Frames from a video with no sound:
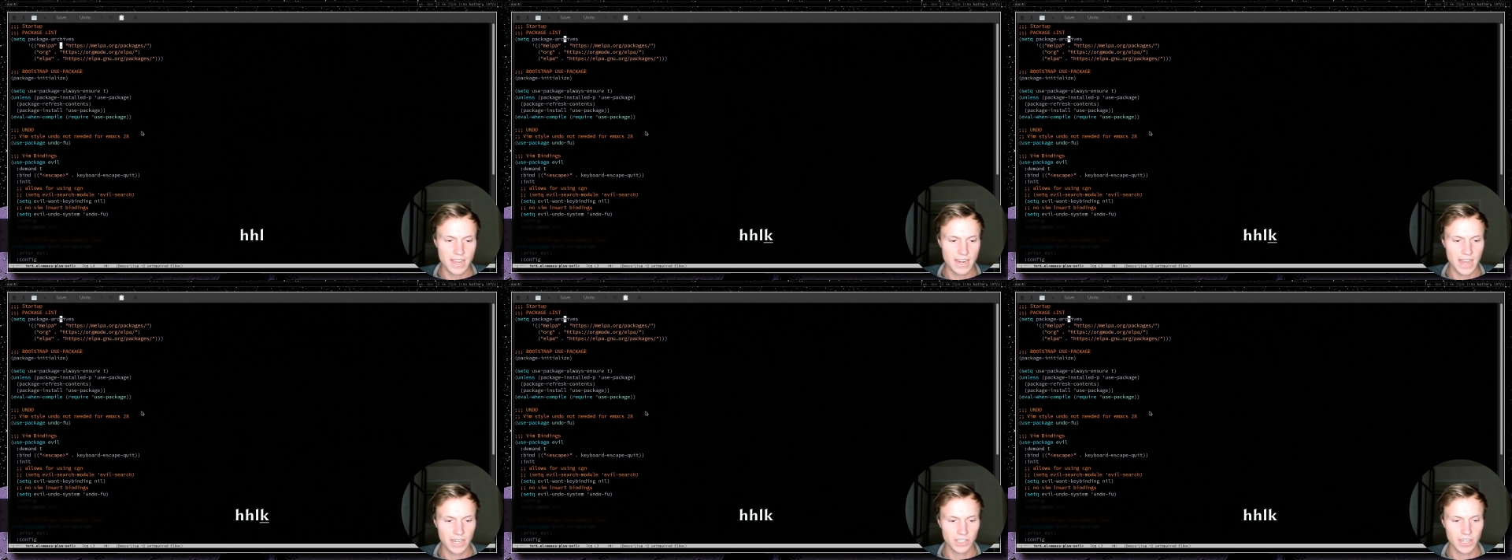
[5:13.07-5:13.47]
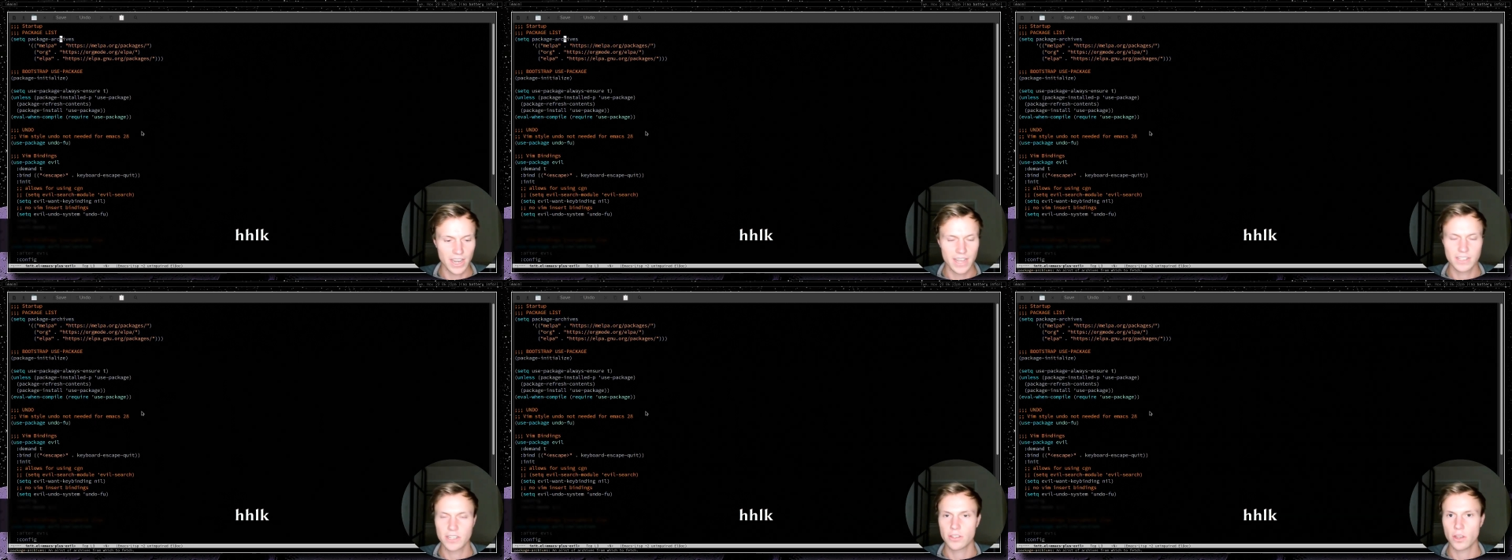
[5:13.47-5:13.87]
it actually
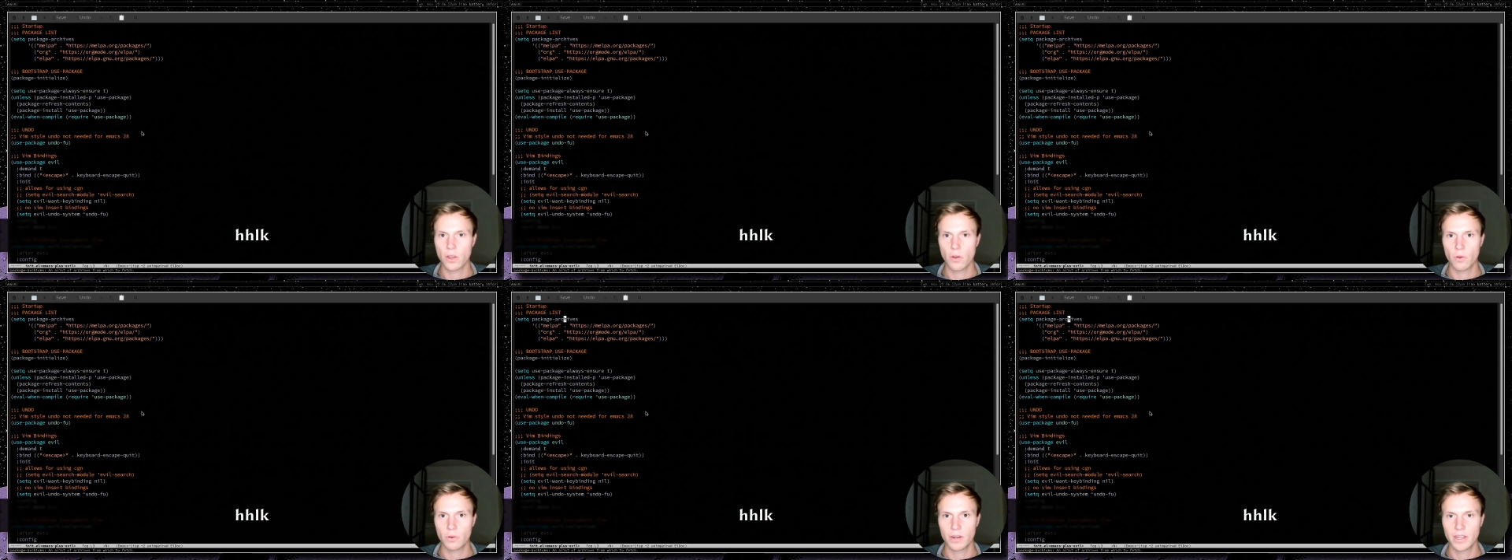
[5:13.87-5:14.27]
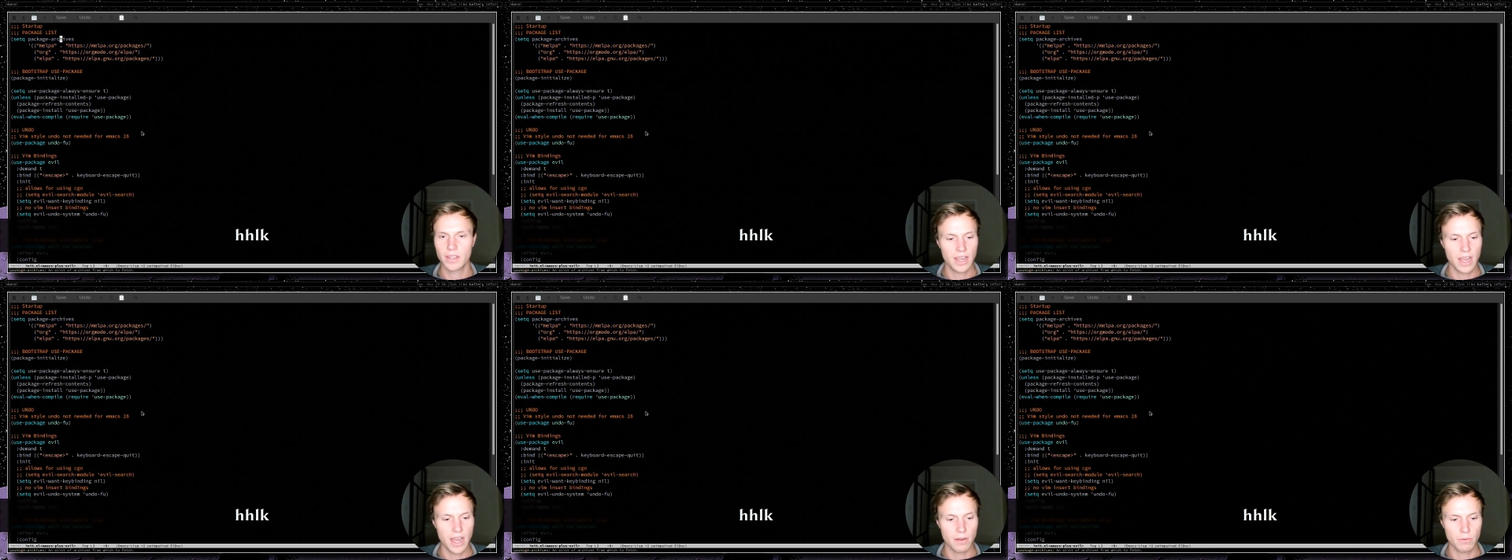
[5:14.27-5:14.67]
has its own
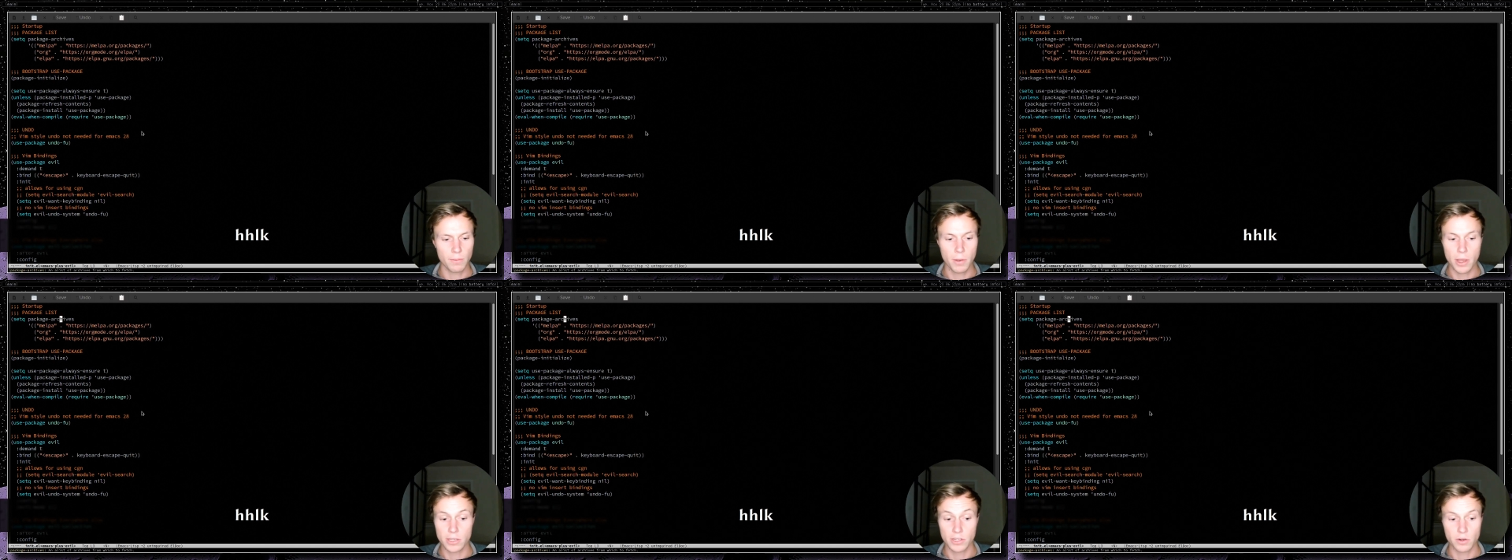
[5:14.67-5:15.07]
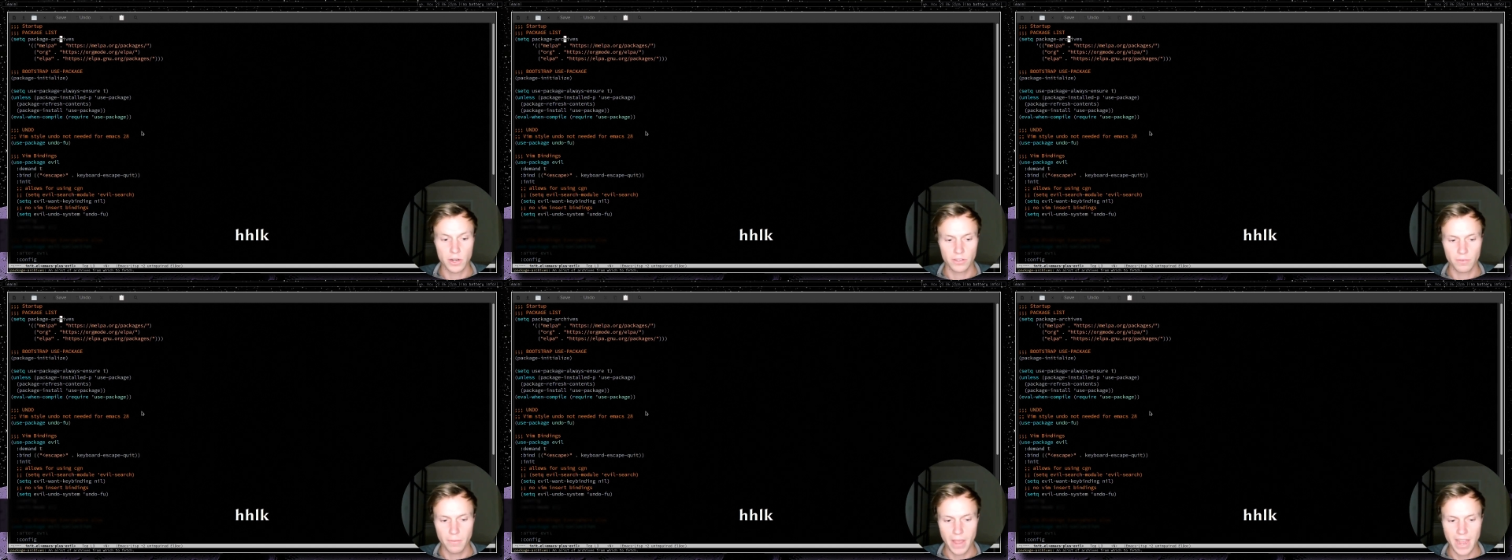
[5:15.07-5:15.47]
uh,
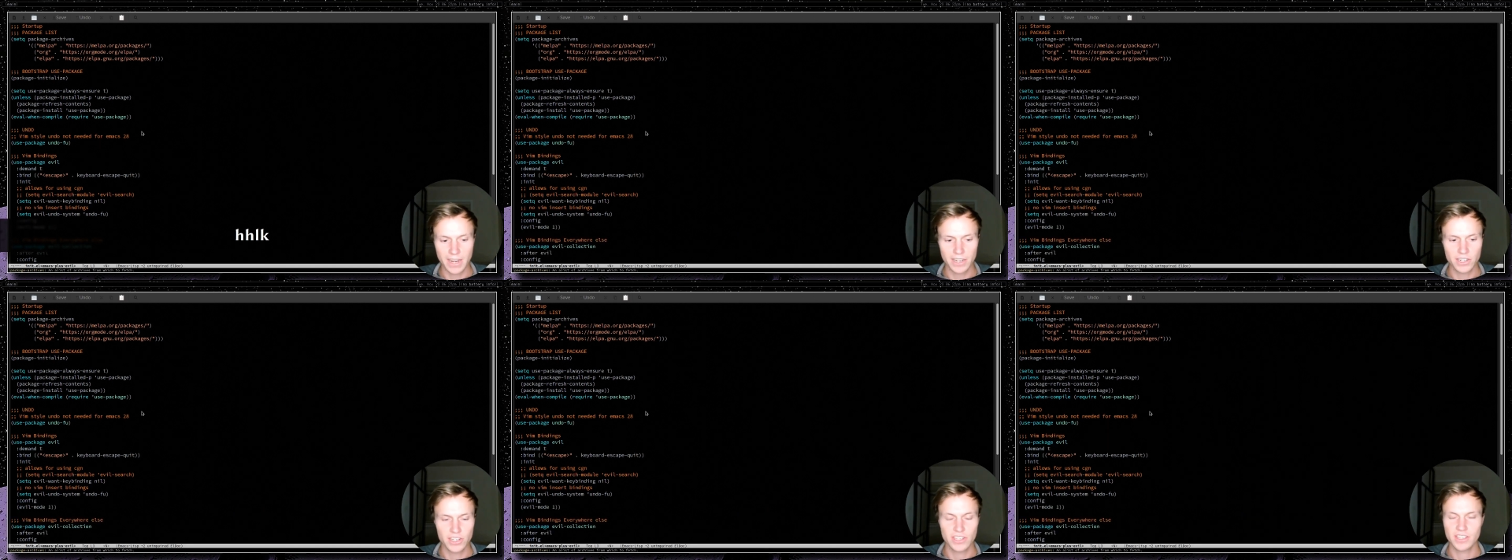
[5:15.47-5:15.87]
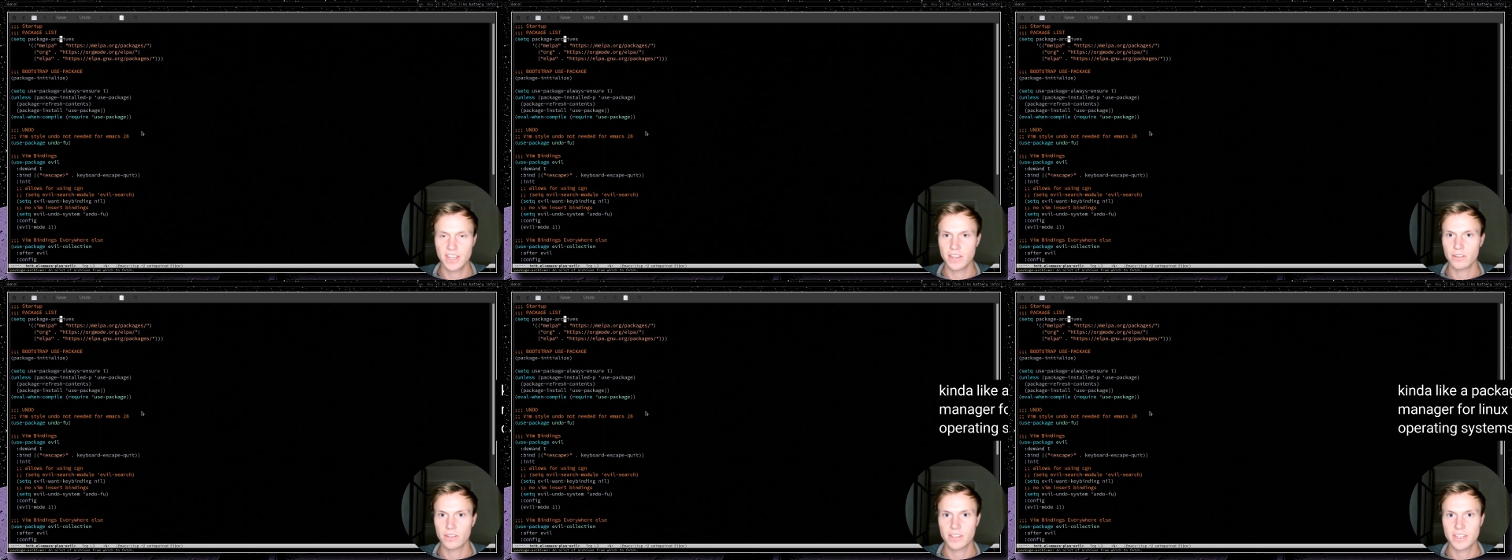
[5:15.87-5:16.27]
repositories for packages that
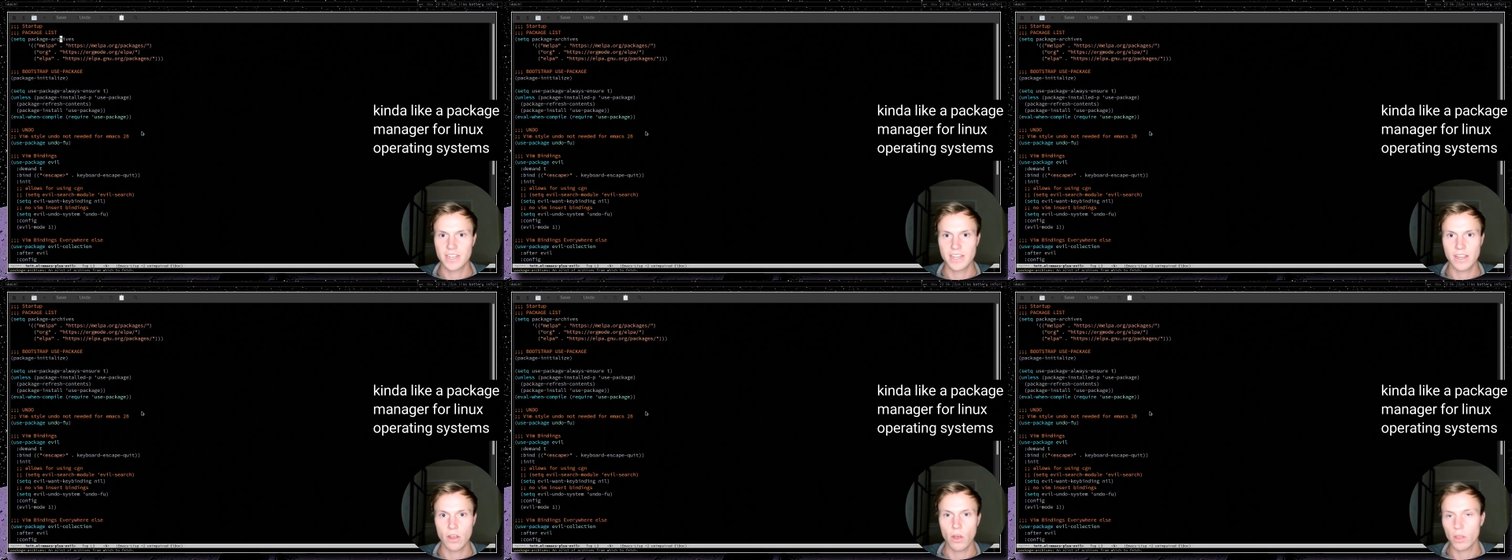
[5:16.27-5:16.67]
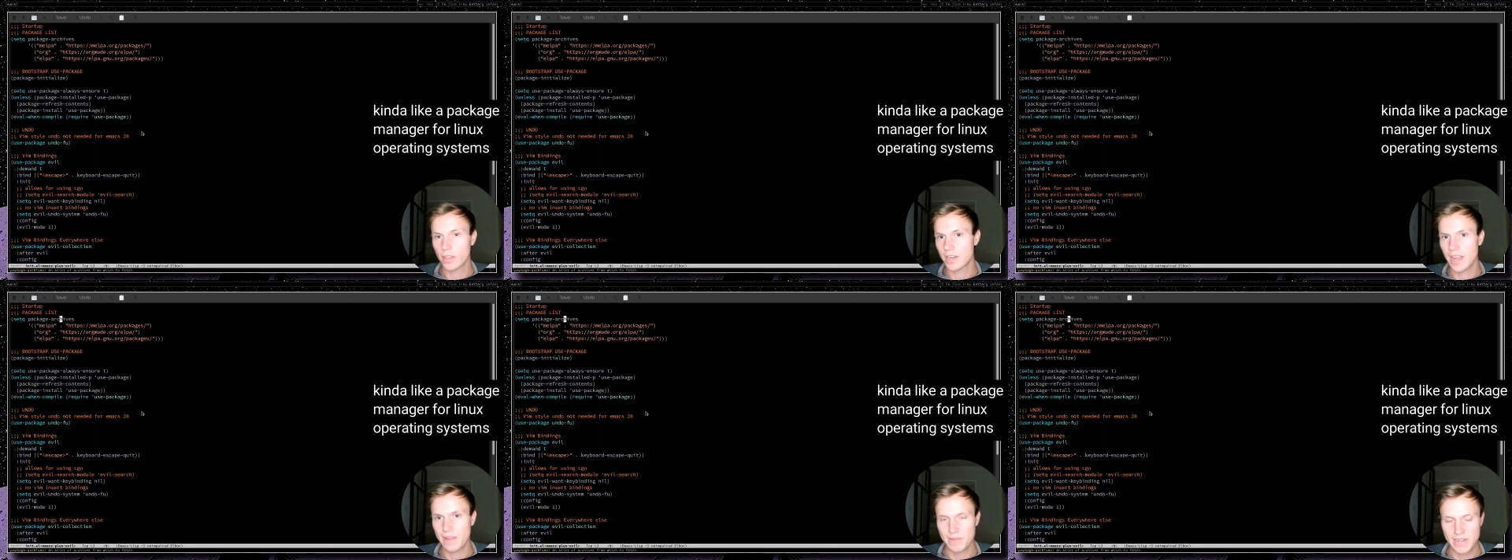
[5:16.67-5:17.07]
you'll see all the
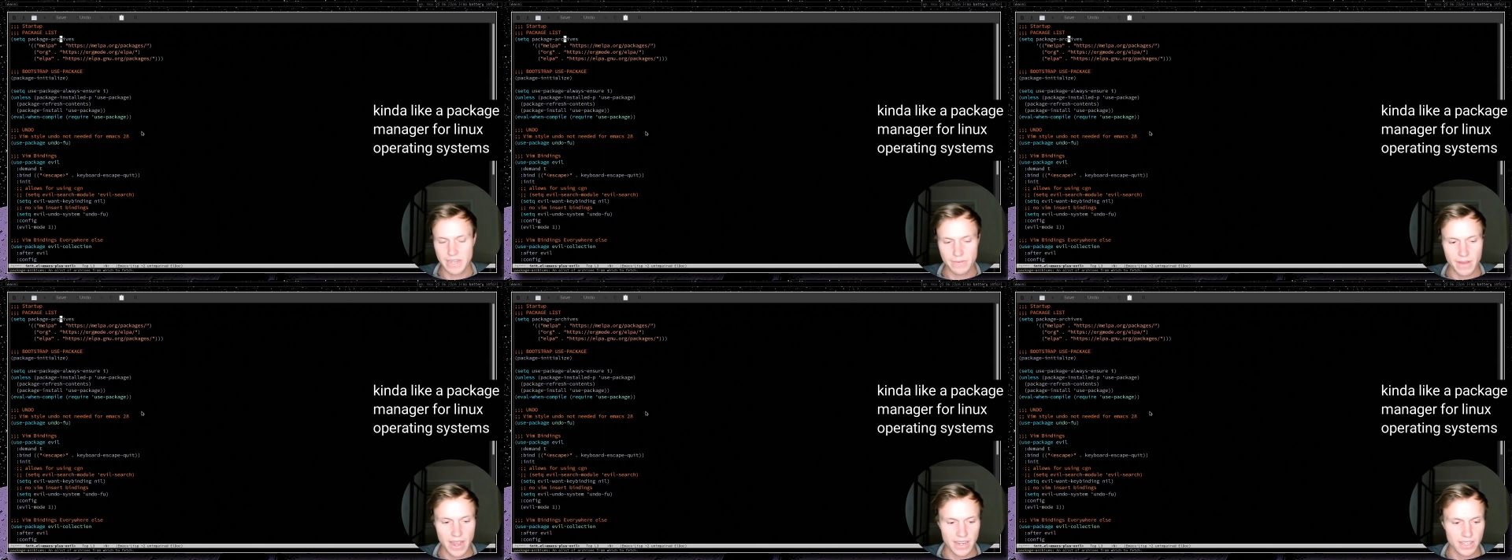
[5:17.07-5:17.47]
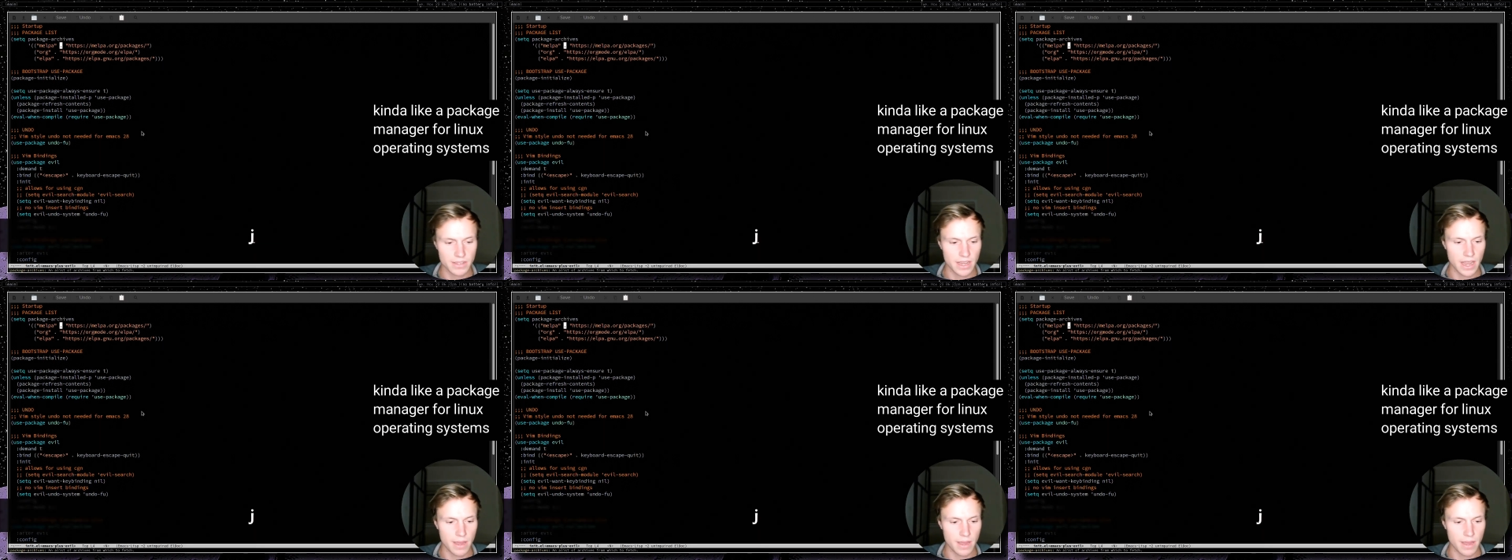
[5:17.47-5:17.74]
time in Emacs.